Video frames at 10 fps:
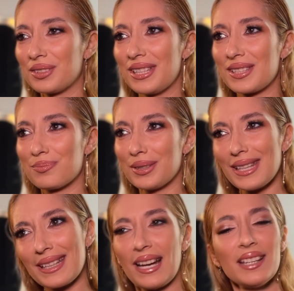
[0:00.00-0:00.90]
this, but
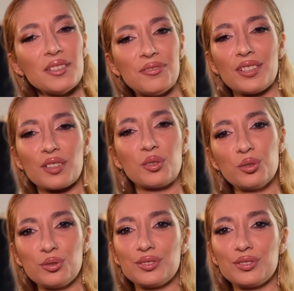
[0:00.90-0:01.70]
I kind of feel good.